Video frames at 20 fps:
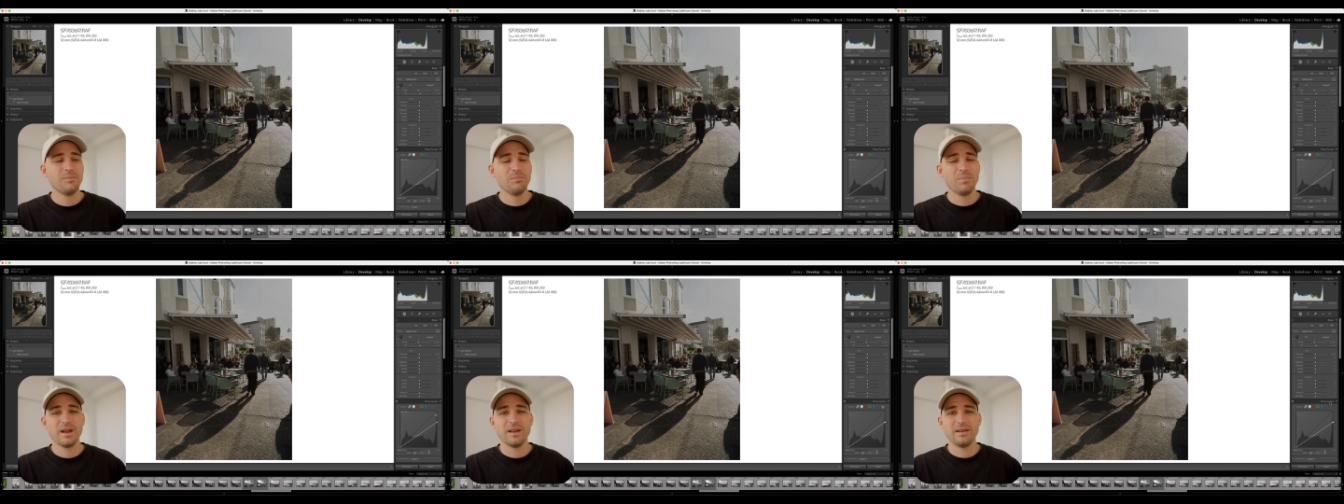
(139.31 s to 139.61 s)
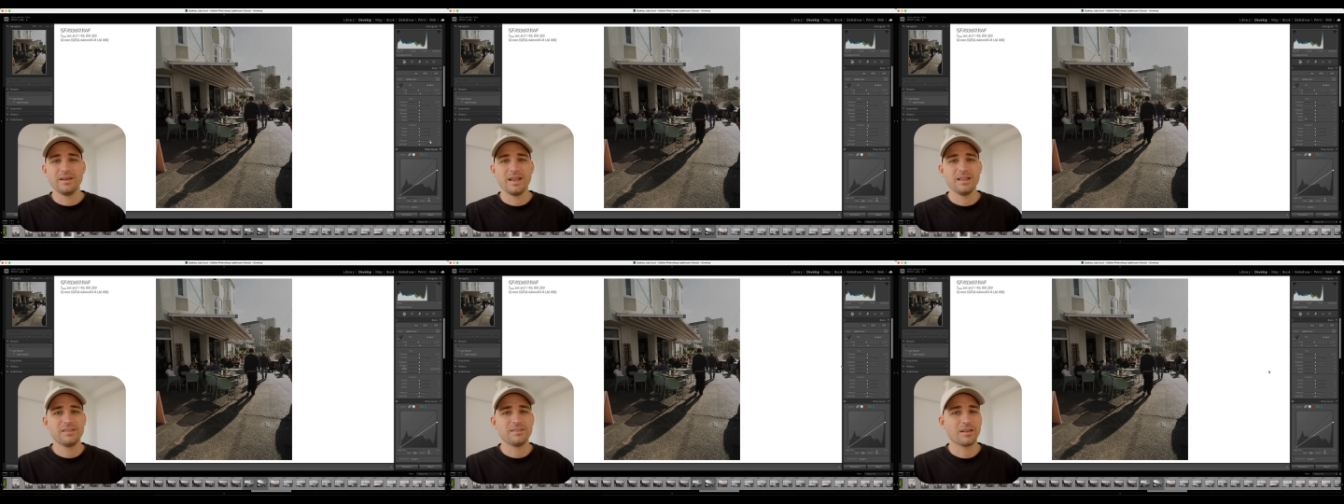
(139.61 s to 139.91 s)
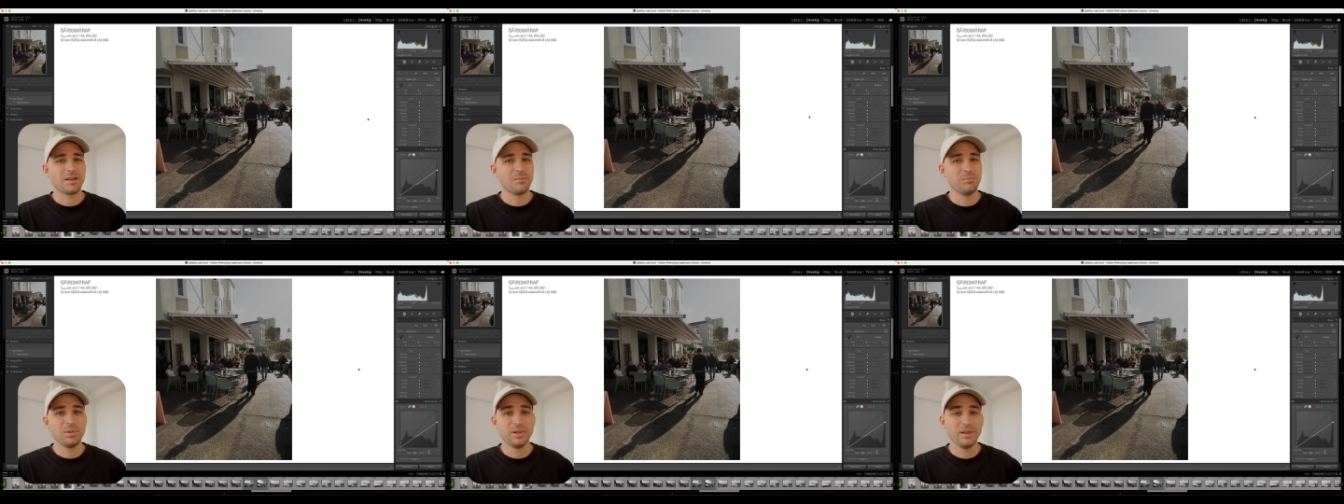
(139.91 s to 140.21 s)
but it's a
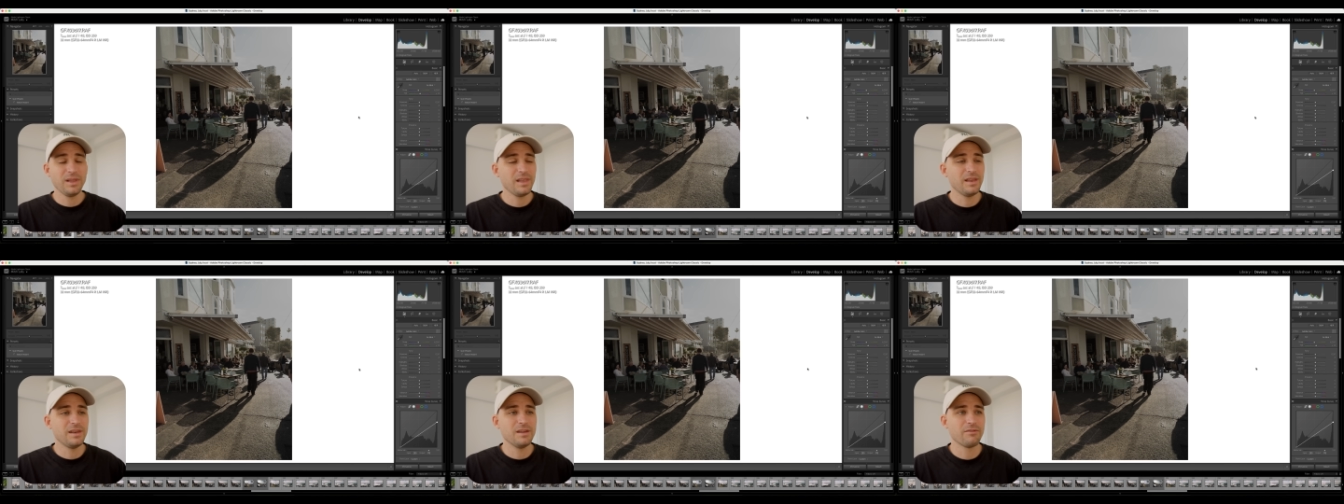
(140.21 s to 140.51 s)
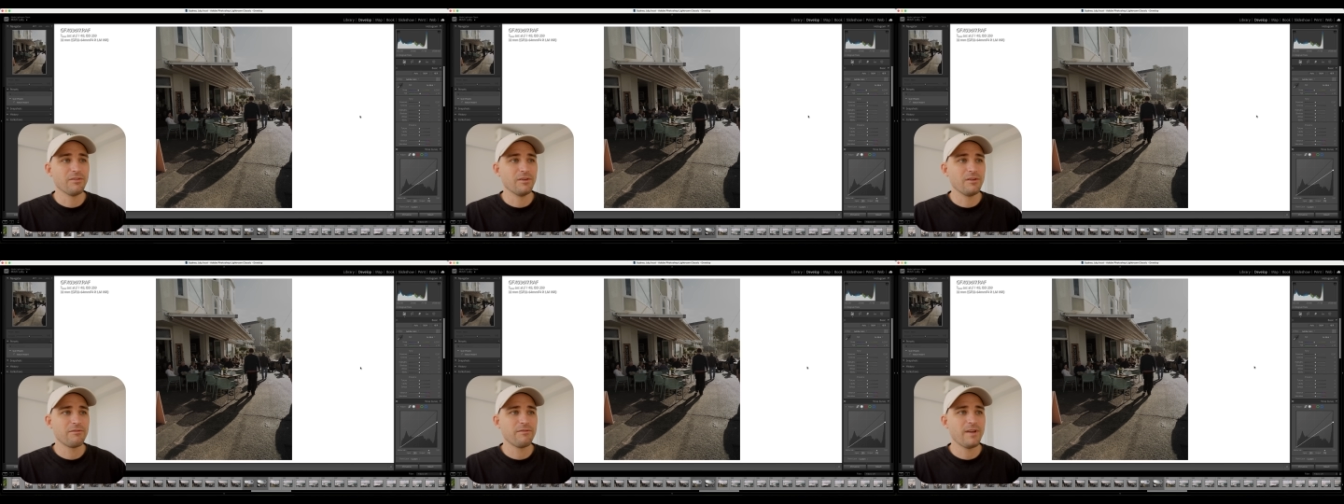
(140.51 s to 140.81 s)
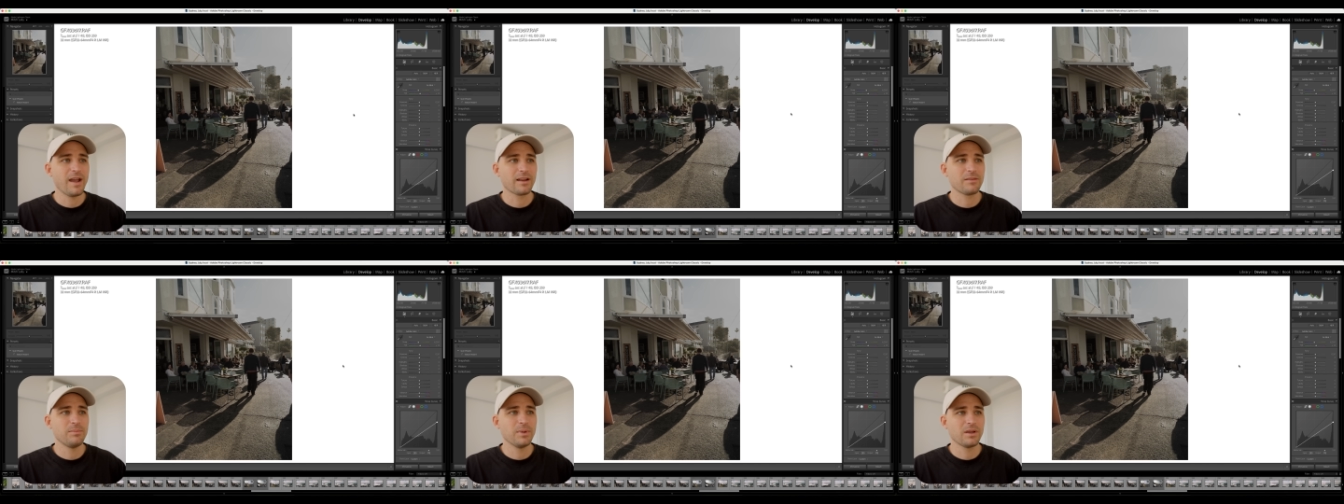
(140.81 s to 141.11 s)
completely different
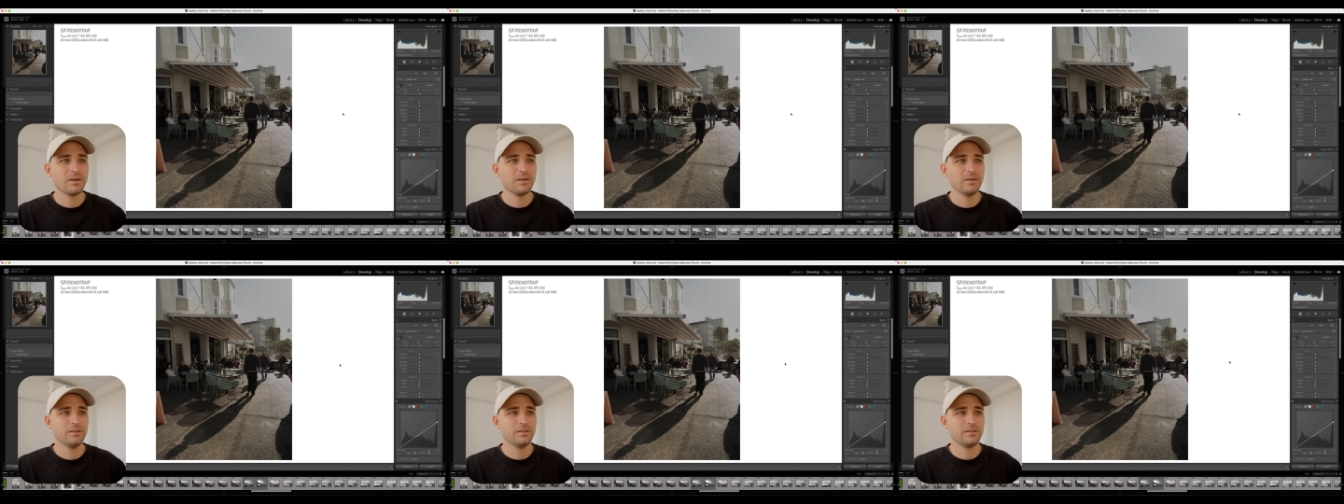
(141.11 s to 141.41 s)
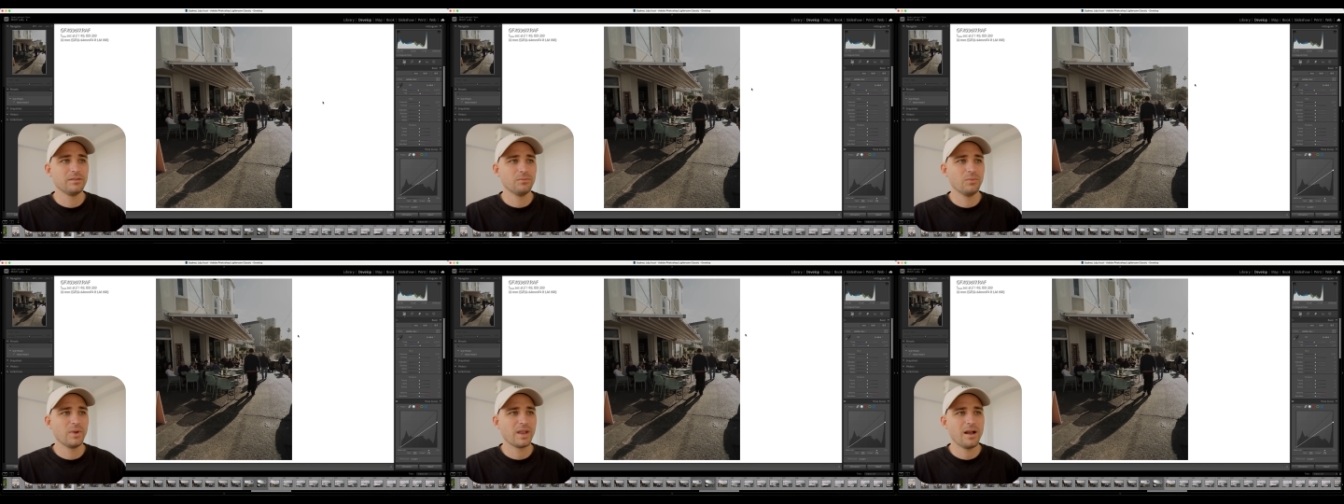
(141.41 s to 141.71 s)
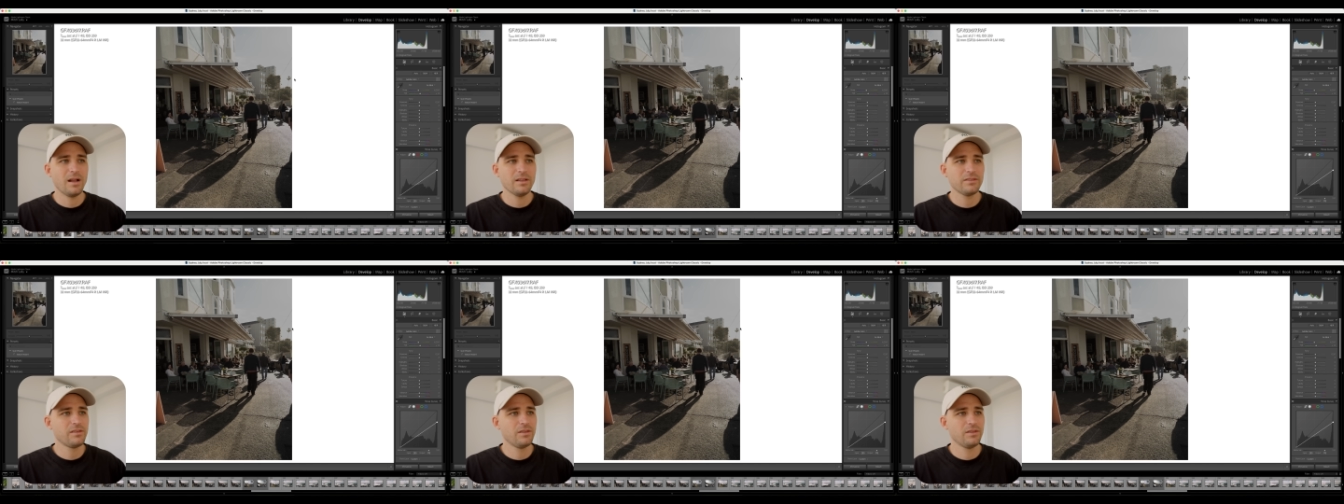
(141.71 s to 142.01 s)
effect because we
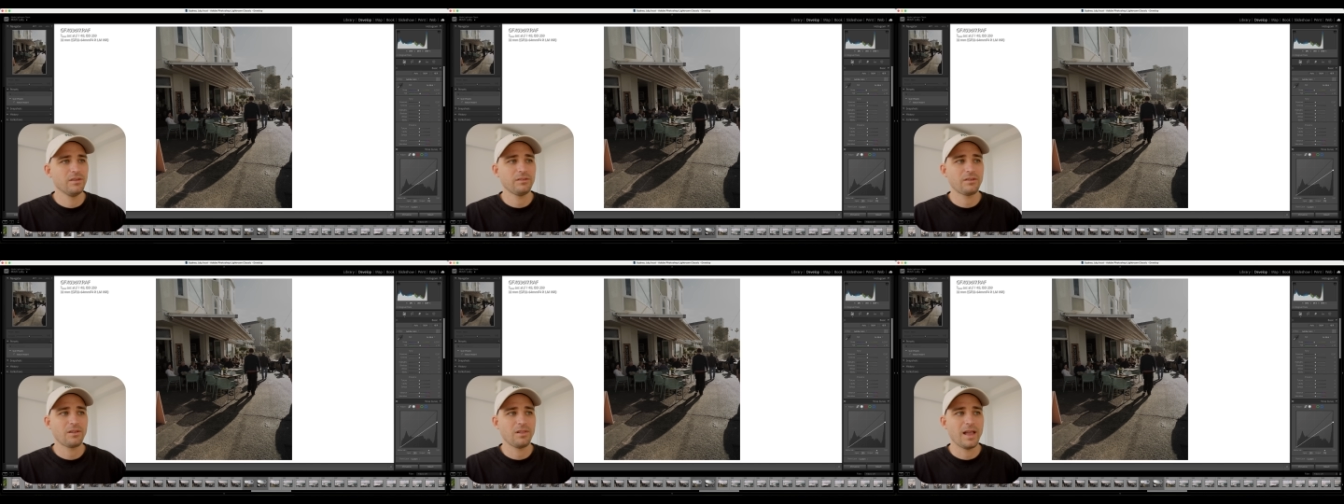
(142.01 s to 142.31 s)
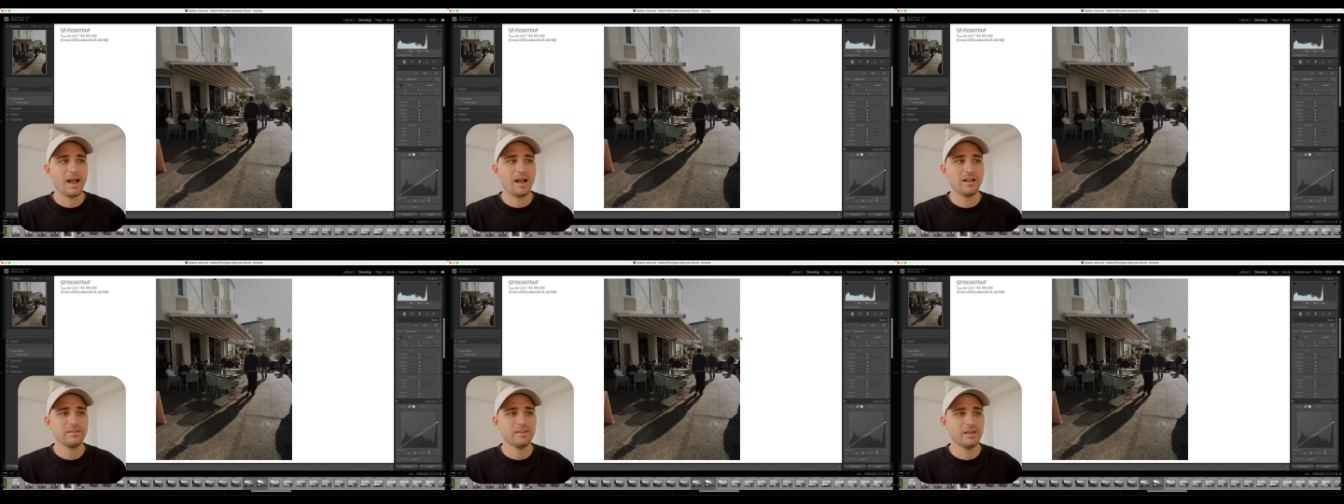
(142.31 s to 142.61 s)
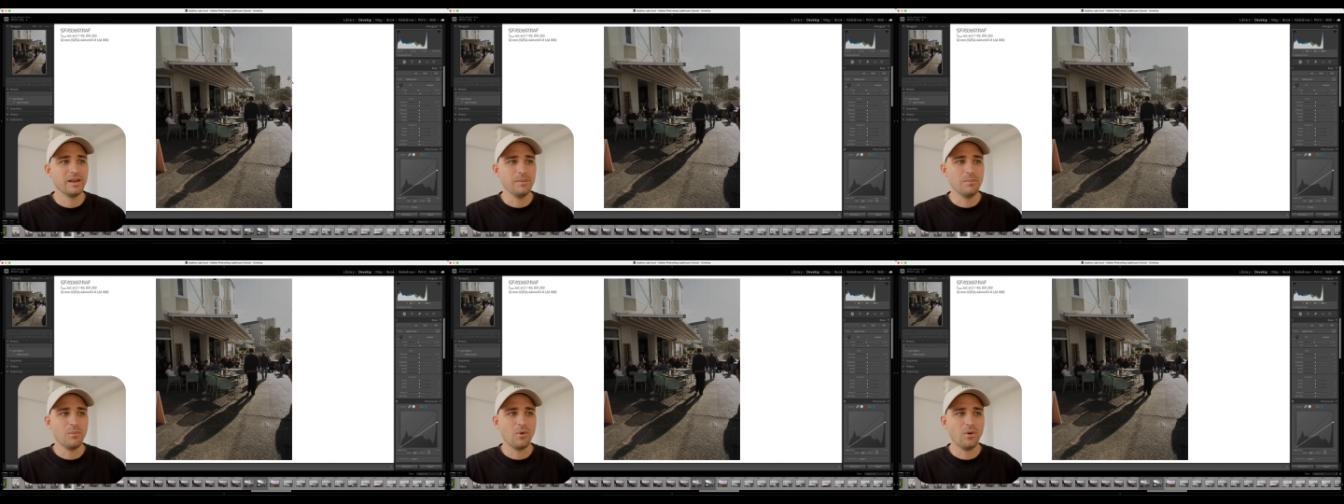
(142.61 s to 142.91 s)
can't see those clouds
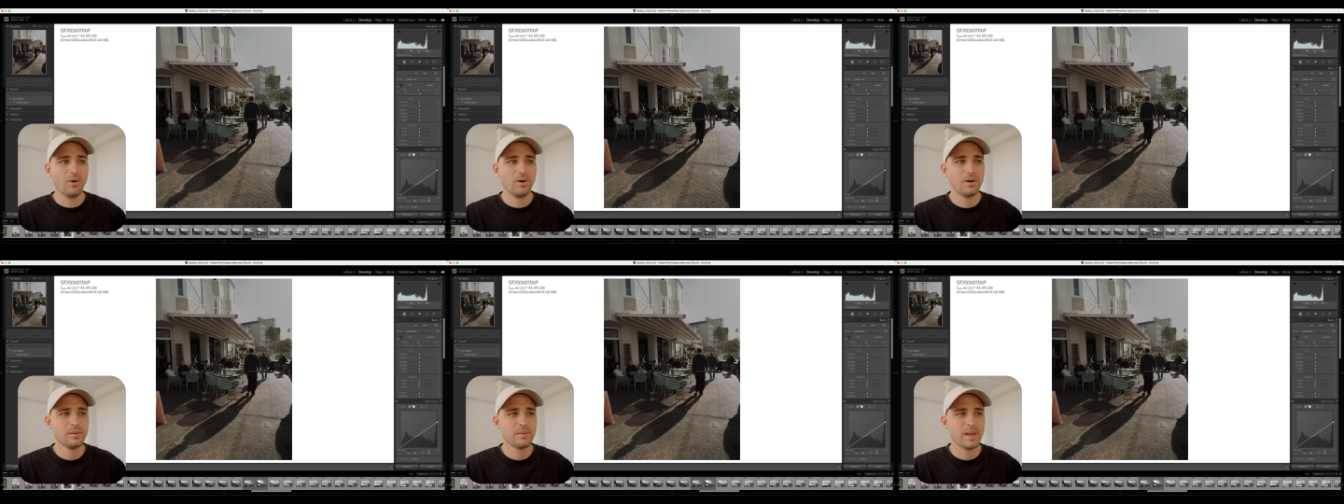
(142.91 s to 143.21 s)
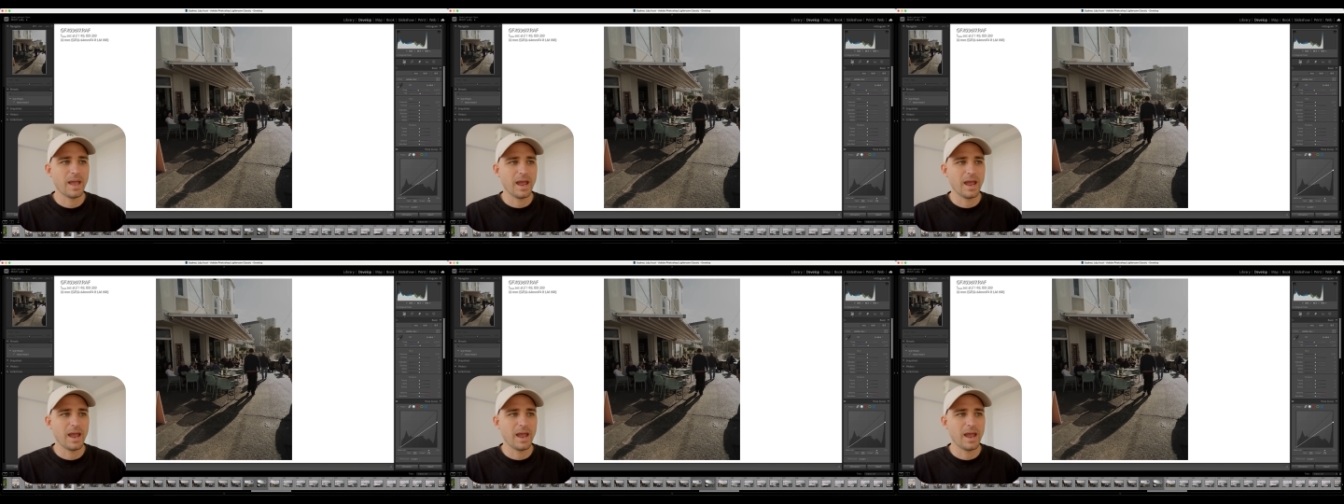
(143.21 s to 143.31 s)
anymore